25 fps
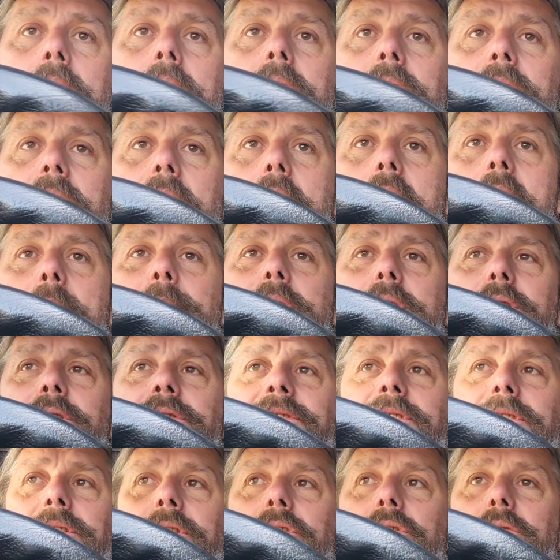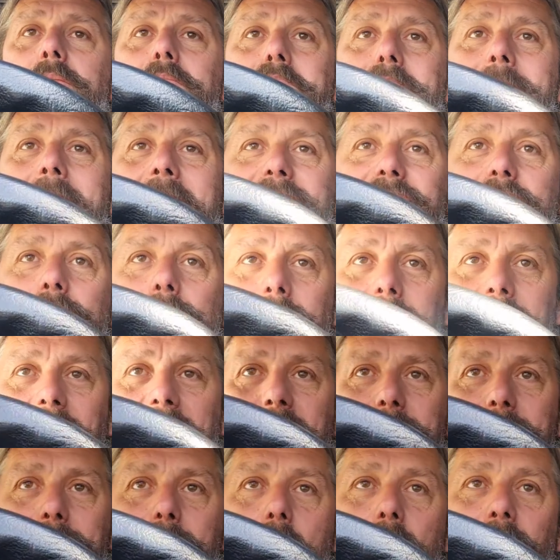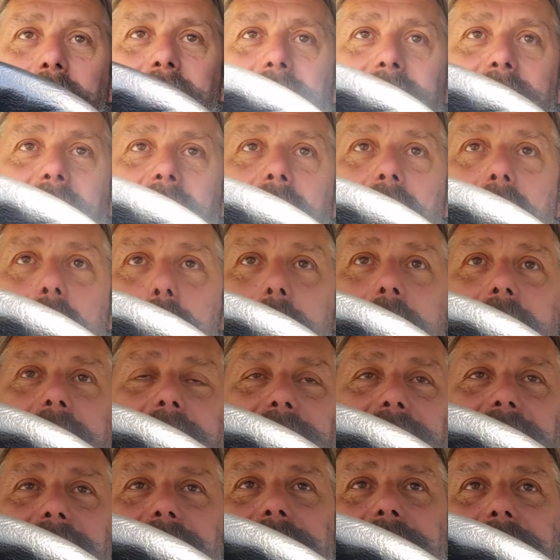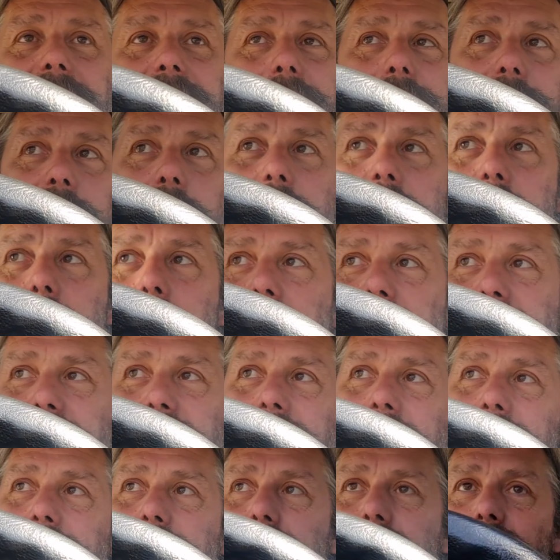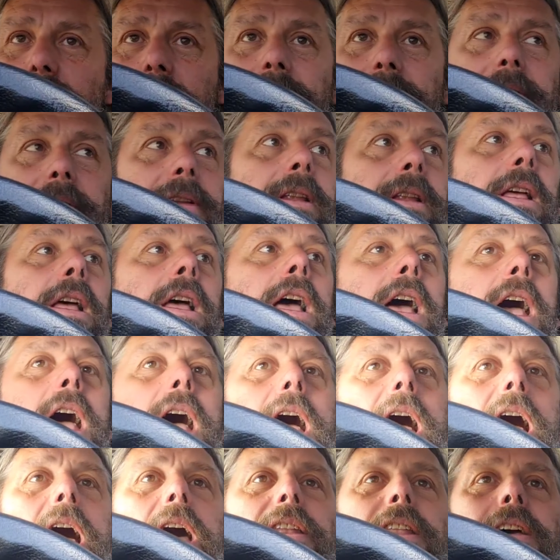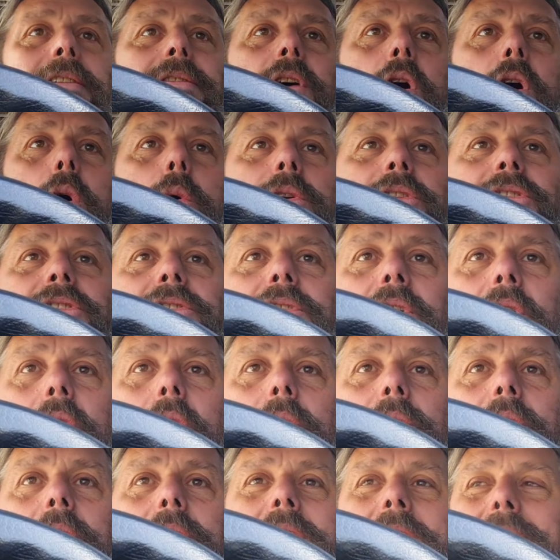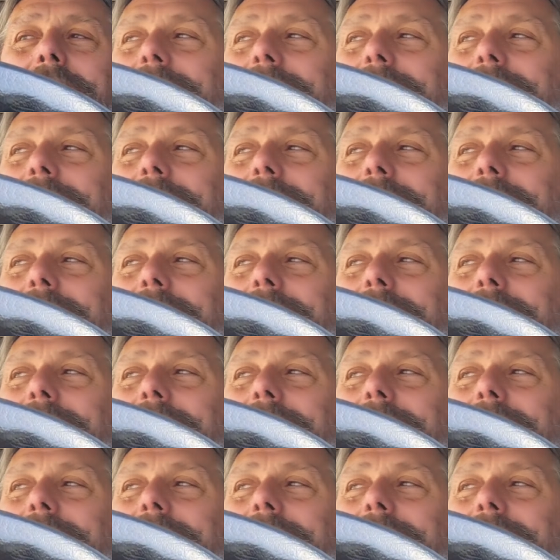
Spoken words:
Now, I'm used to manual gearboxes in R8s, and they're the only ones I've ever driven, and I've always thought that they're